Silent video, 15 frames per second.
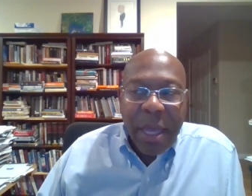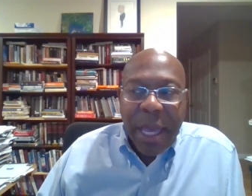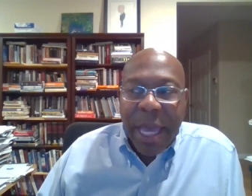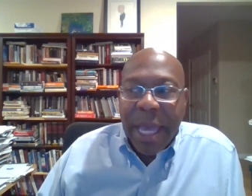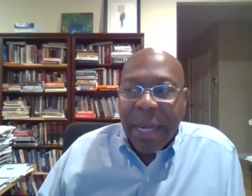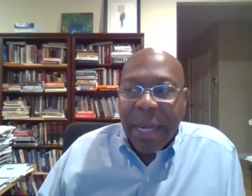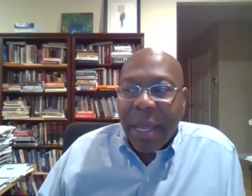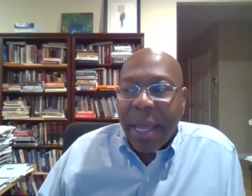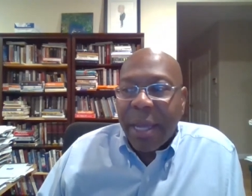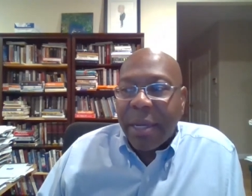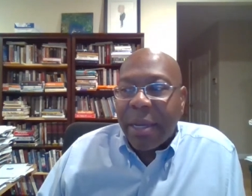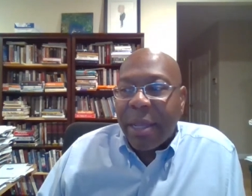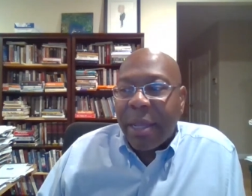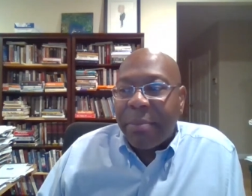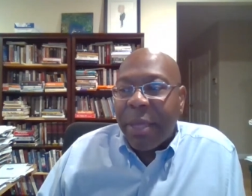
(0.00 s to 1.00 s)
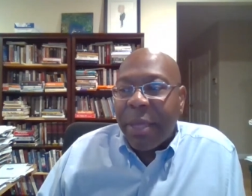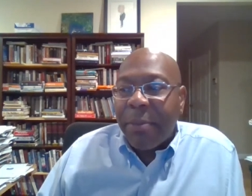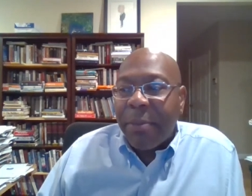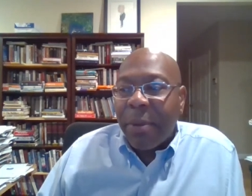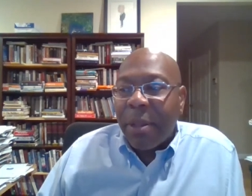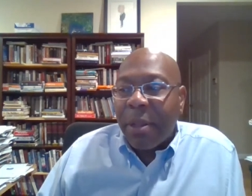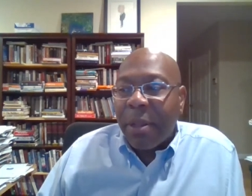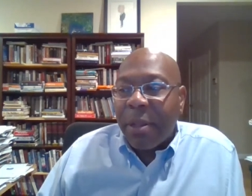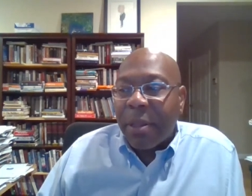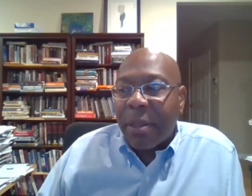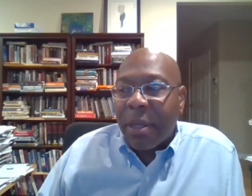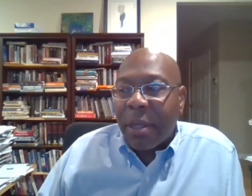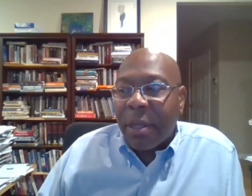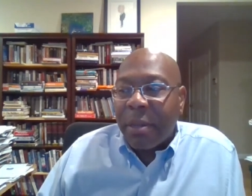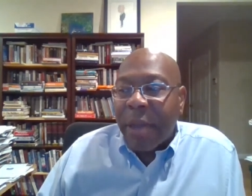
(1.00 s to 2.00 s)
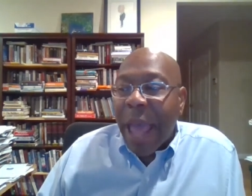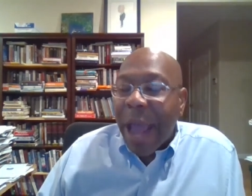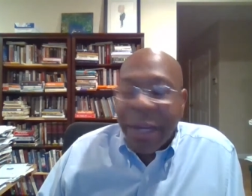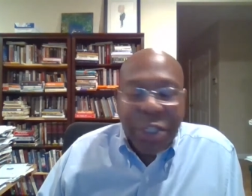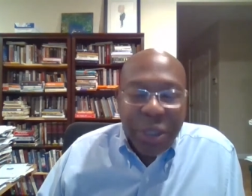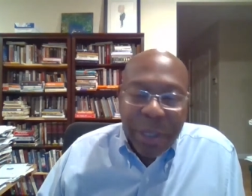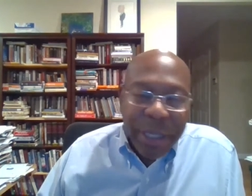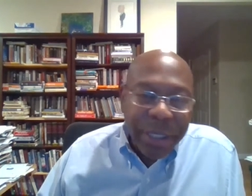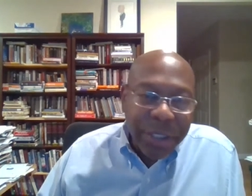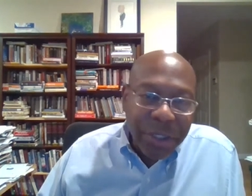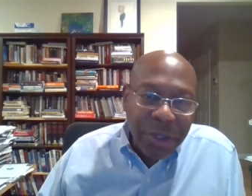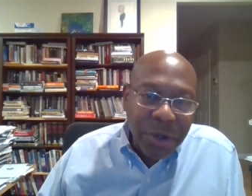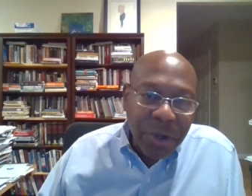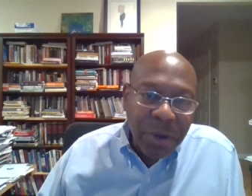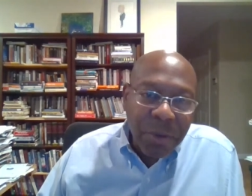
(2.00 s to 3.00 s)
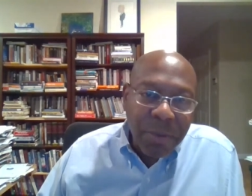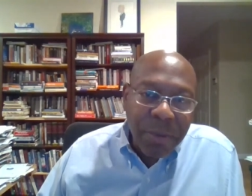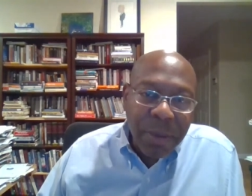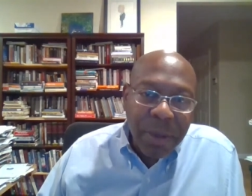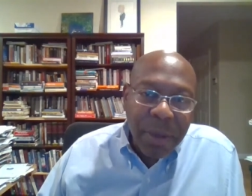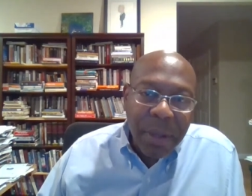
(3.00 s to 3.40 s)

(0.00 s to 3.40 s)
And and and people uh, naturally assume